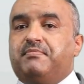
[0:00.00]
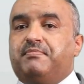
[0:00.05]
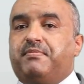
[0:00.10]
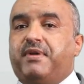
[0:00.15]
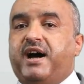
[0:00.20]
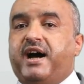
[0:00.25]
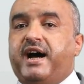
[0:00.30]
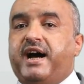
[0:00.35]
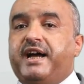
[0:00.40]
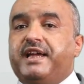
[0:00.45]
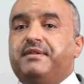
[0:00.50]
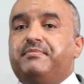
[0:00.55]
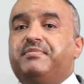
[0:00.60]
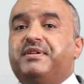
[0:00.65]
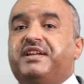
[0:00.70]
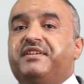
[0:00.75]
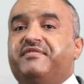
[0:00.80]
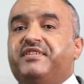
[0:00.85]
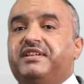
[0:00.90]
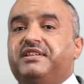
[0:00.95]
by
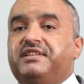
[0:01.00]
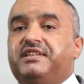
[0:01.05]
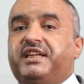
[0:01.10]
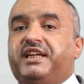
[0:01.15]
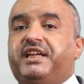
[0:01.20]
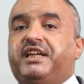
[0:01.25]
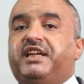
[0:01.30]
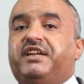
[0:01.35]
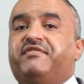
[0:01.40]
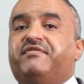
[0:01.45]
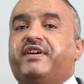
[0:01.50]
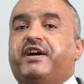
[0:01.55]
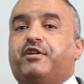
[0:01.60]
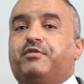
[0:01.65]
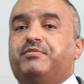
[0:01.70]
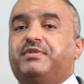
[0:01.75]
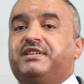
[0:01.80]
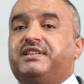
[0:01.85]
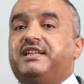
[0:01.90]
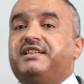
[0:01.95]
preventing
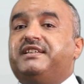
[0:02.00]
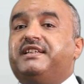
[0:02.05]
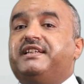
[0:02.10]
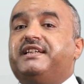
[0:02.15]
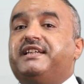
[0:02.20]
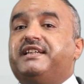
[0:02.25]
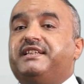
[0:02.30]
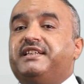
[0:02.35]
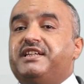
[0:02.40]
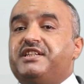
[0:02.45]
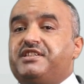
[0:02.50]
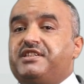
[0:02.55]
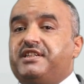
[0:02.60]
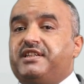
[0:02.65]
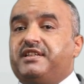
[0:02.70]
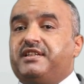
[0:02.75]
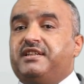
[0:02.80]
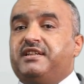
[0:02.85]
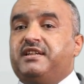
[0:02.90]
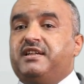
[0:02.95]
environmental
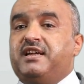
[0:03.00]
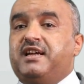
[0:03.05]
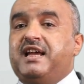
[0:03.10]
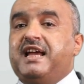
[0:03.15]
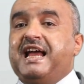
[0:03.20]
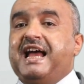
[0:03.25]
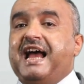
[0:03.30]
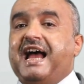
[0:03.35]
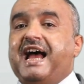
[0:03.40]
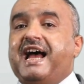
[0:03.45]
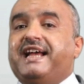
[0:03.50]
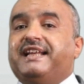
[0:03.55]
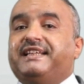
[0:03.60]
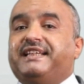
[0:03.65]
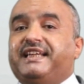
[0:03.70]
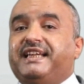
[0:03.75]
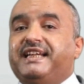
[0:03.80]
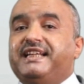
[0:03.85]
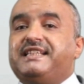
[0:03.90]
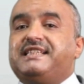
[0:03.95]
degradation
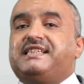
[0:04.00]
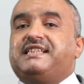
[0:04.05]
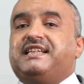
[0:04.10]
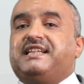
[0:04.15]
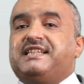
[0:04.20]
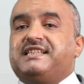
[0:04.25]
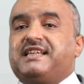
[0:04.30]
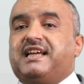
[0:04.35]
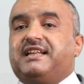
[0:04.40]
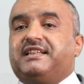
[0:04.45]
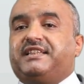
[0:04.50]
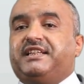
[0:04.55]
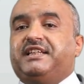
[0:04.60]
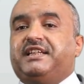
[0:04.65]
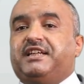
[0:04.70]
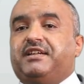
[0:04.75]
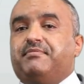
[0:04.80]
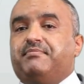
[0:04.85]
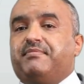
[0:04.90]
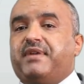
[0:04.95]
and its
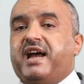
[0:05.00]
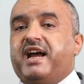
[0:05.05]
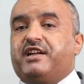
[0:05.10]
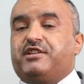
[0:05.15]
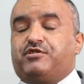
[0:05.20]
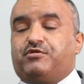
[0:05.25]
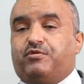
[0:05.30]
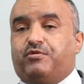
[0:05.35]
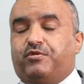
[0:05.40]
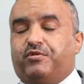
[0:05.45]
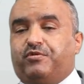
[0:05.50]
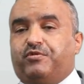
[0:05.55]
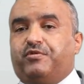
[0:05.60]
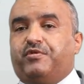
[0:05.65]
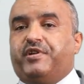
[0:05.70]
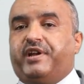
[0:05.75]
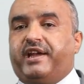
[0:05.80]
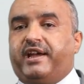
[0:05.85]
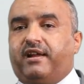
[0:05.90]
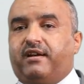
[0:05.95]
resulting impacts on
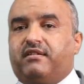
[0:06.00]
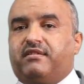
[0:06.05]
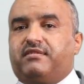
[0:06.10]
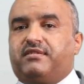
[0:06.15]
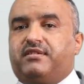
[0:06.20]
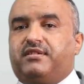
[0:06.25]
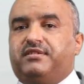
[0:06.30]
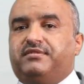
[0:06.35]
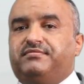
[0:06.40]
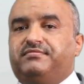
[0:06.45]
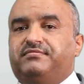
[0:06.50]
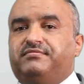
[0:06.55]
health.